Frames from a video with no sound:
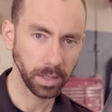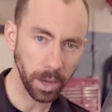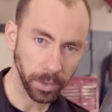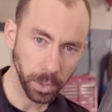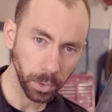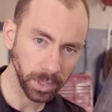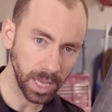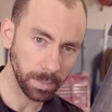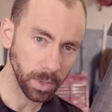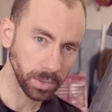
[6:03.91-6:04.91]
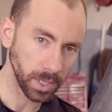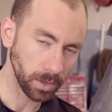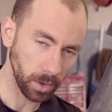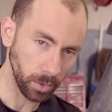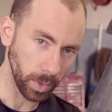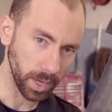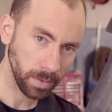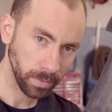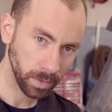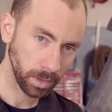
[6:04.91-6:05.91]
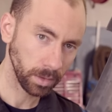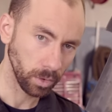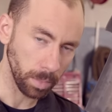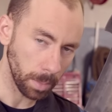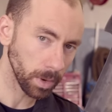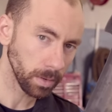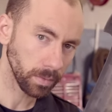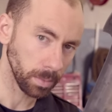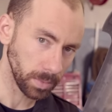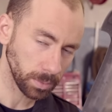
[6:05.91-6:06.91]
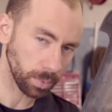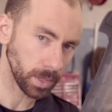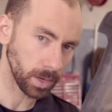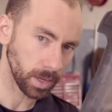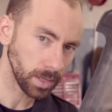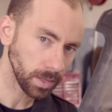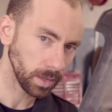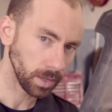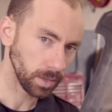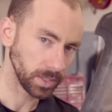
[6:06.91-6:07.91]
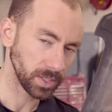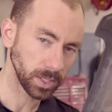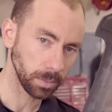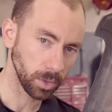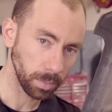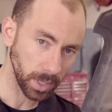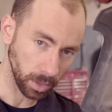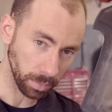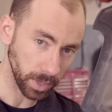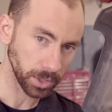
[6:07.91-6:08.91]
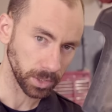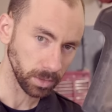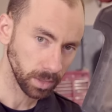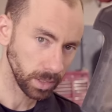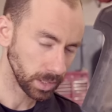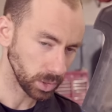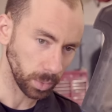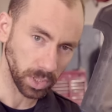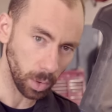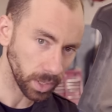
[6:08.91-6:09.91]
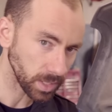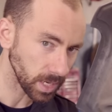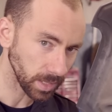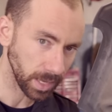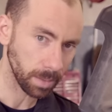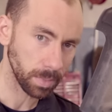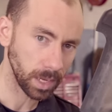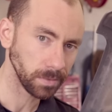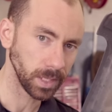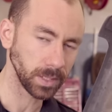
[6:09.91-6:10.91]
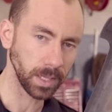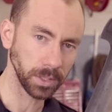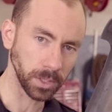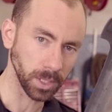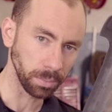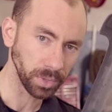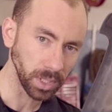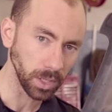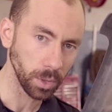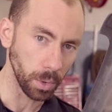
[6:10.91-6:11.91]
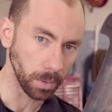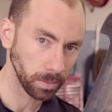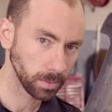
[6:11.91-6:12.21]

Now the coolant cap goes on all the way. Remember, from this point on, the system could be under pressure, so we don't want to take the cap off unless the engine's completely cool.